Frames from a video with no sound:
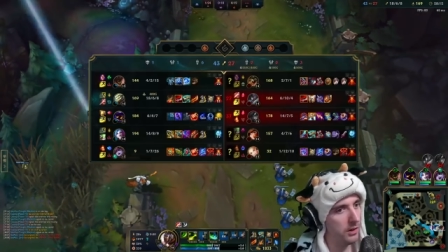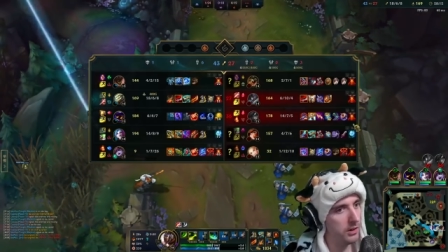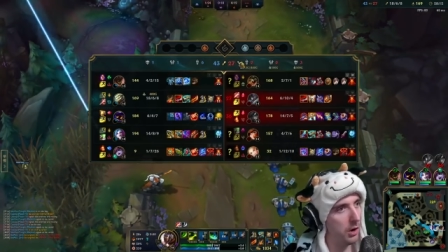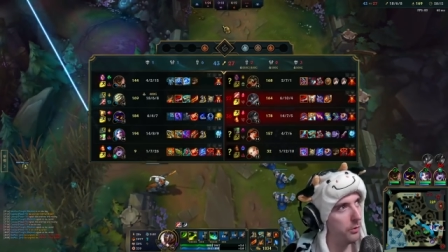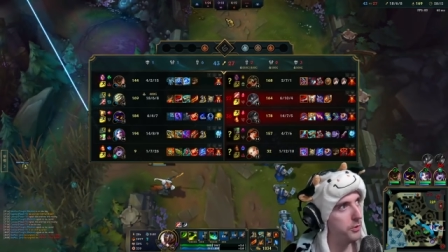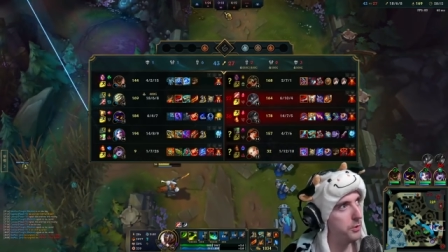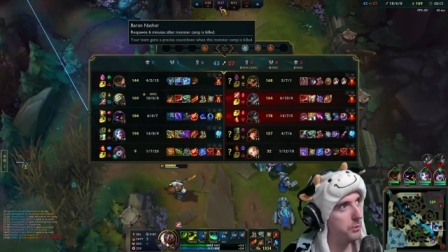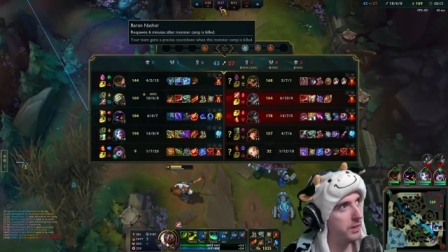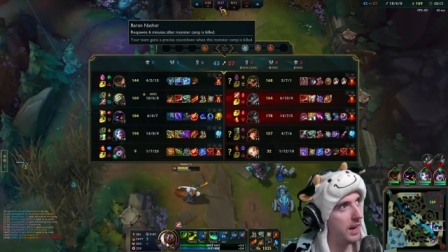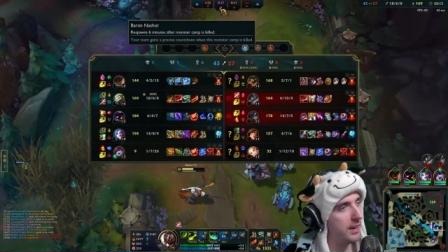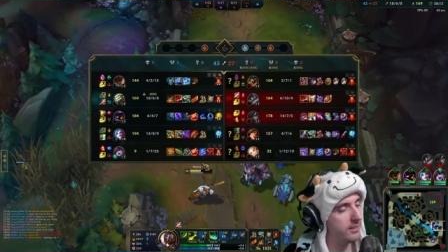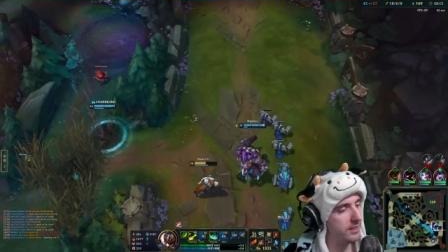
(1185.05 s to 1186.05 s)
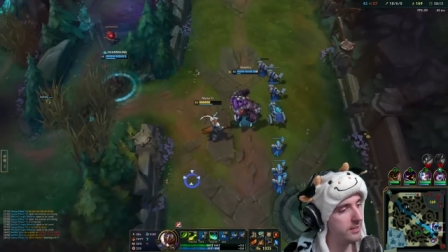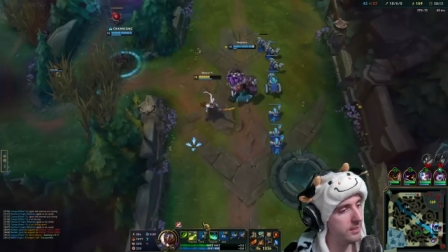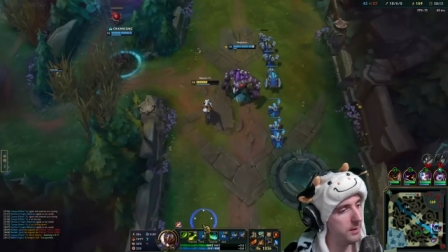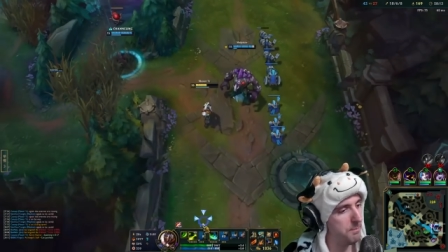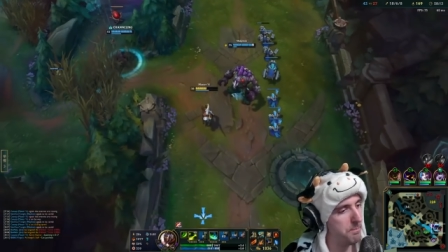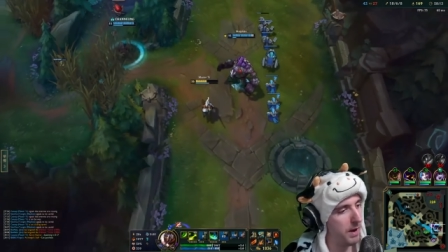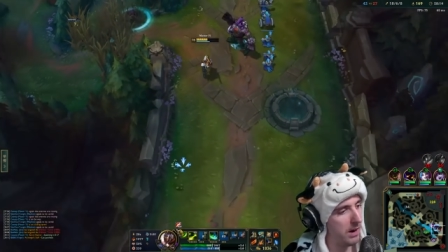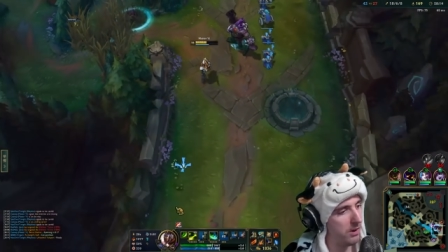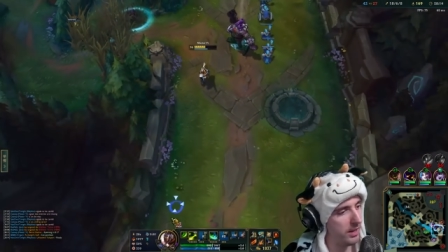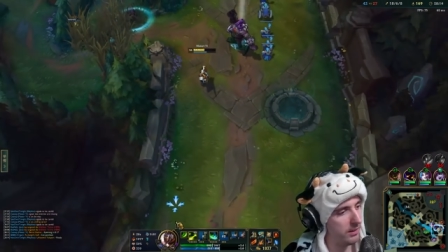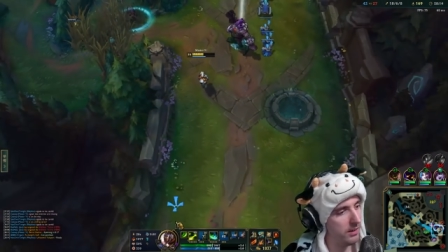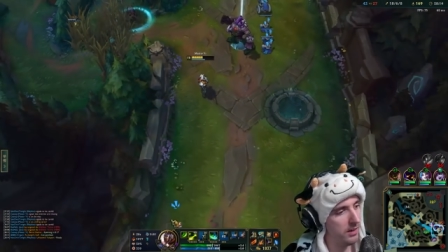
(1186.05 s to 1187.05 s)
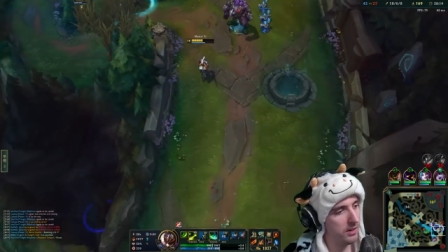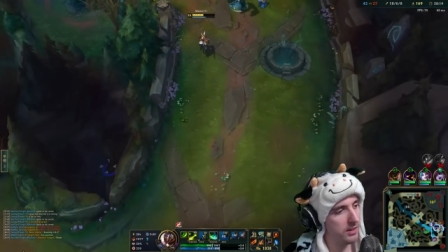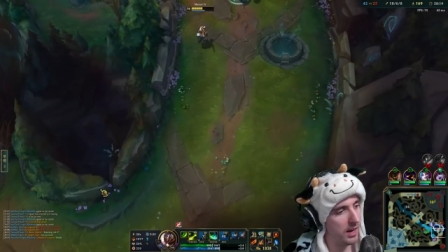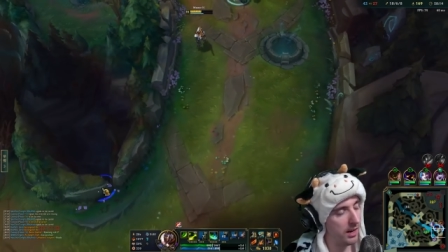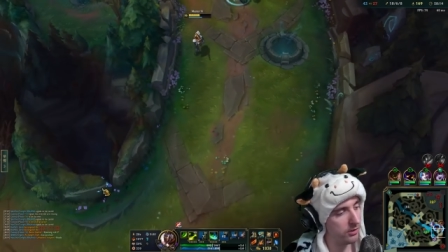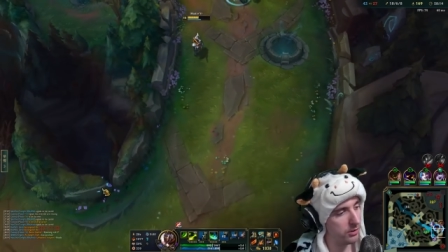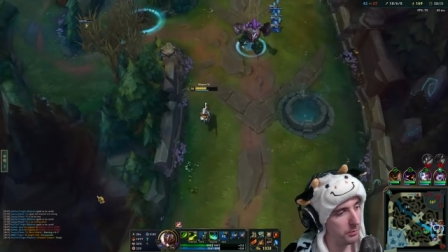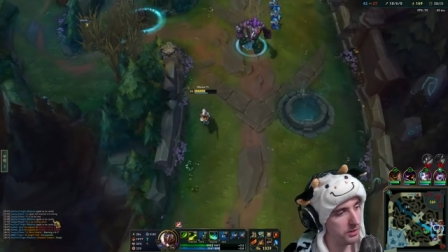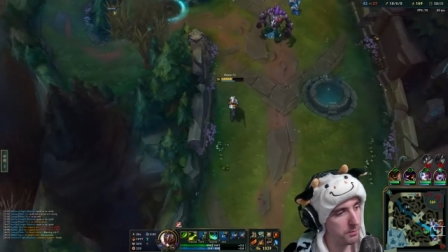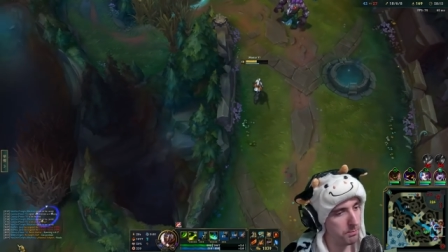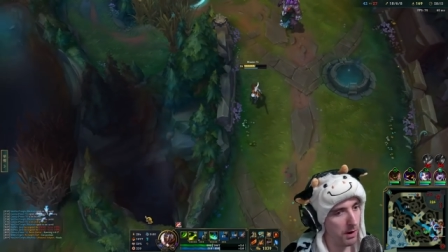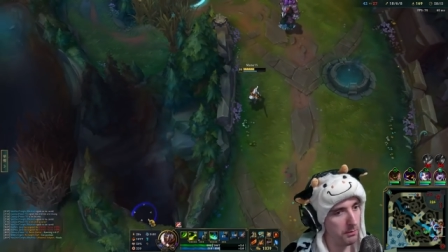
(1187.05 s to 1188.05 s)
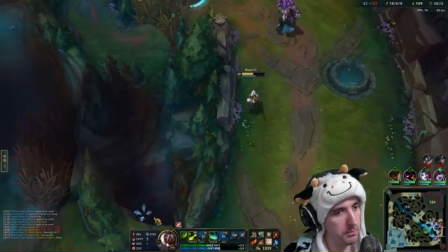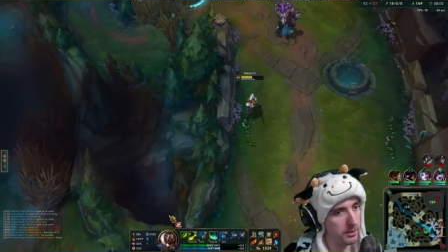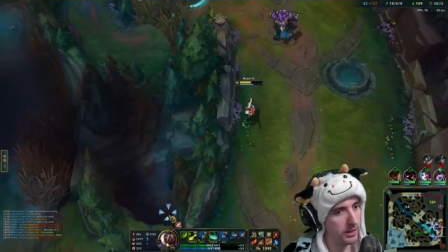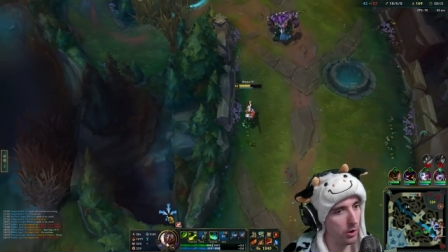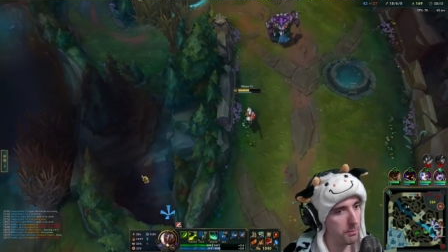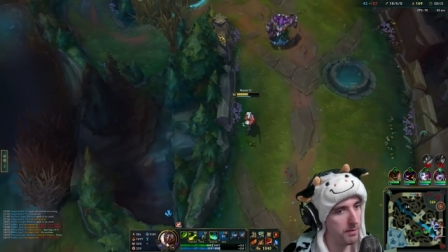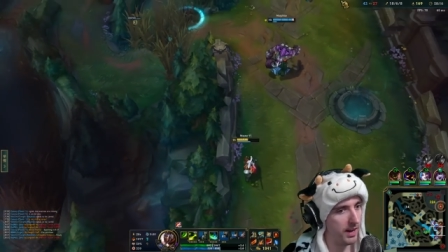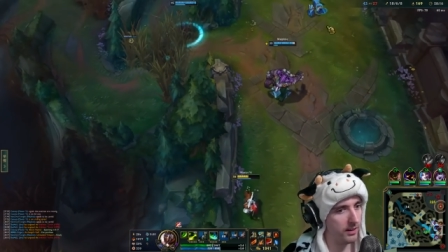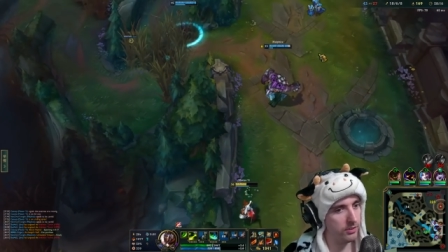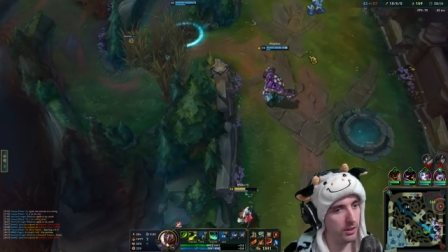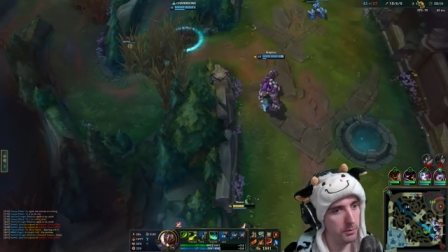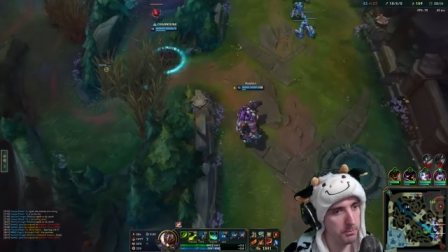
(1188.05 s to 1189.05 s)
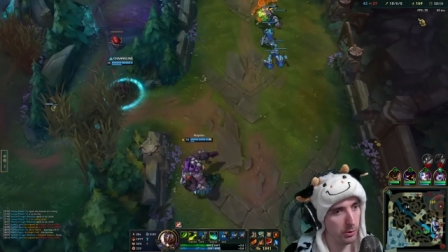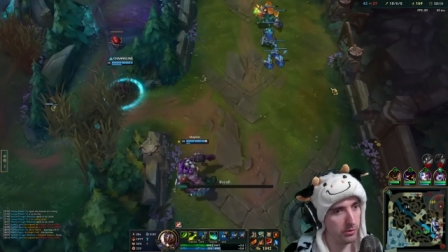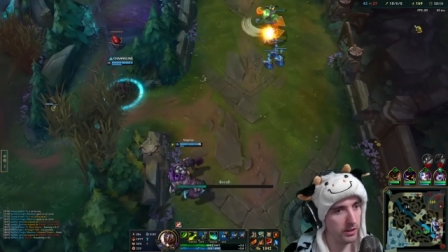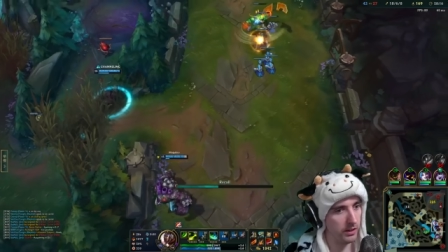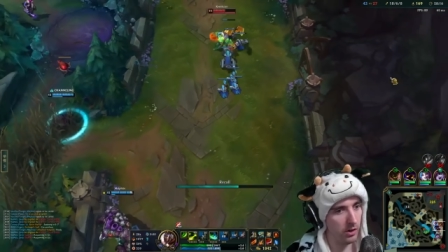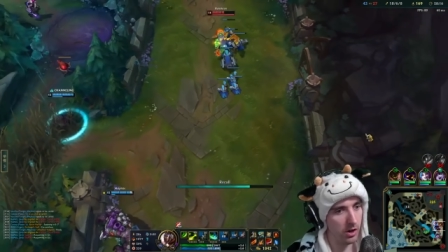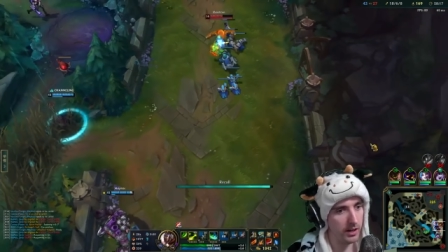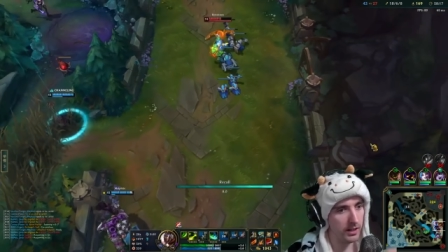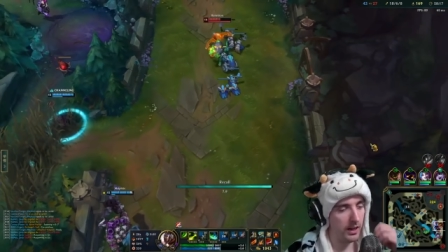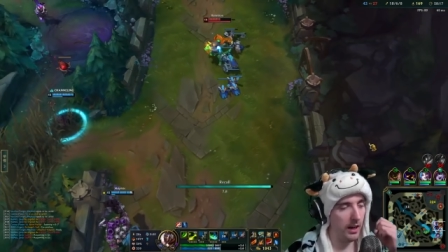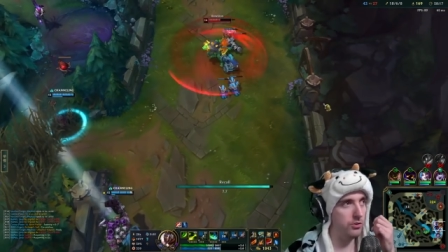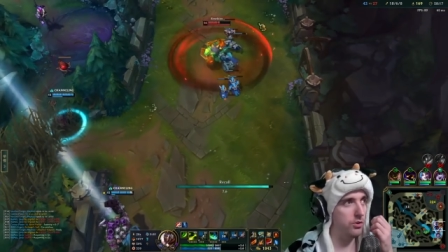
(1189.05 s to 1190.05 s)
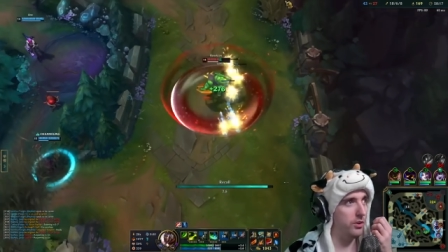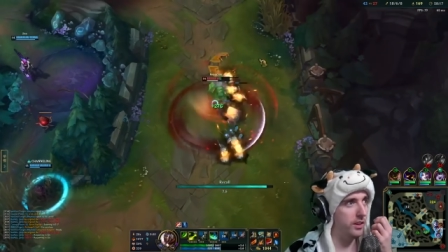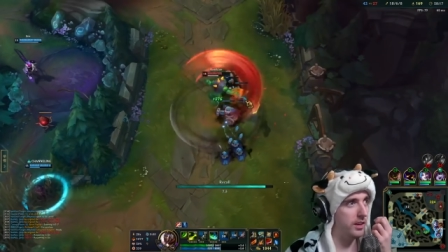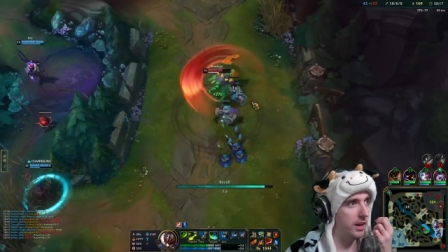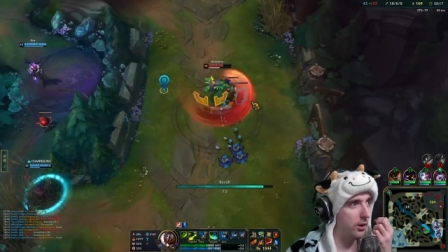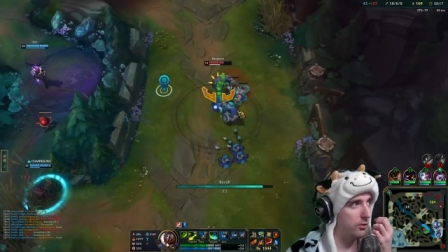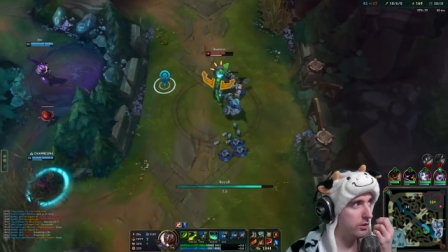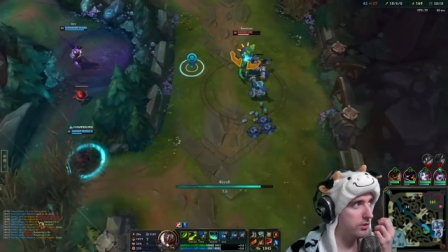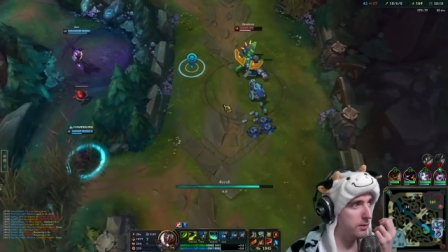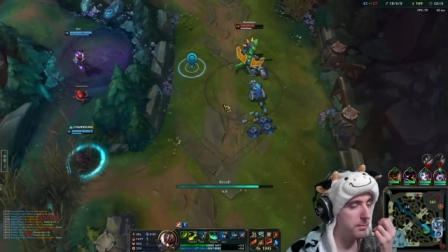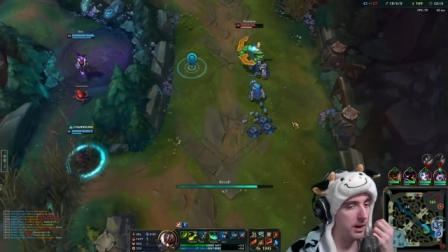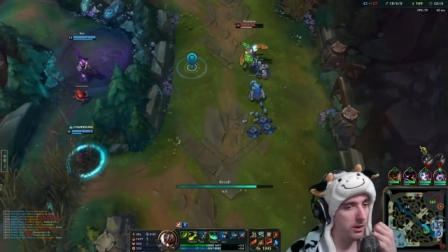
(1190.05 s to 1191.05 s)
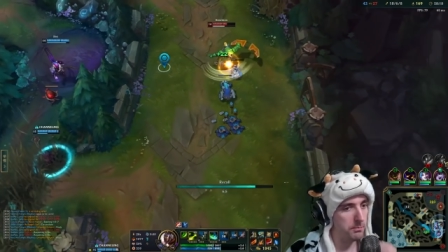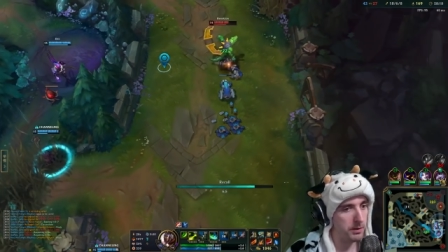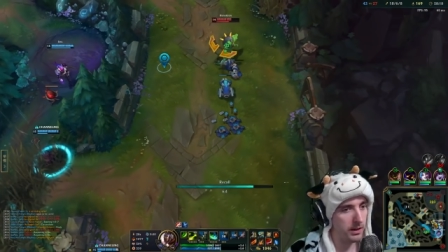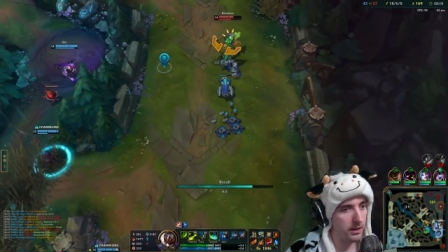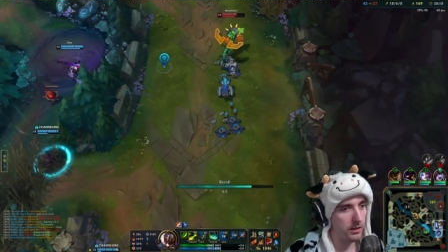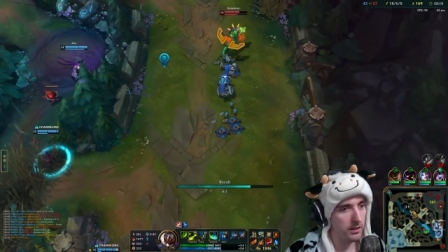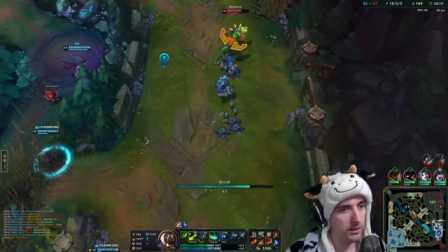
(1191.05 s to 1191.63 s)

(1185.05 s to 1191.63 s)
Yo, dude, guys, this is a Baron. Yeah, so we should probably go back, sell the boots, get Guardian Angel, and then head over to the Baron pit.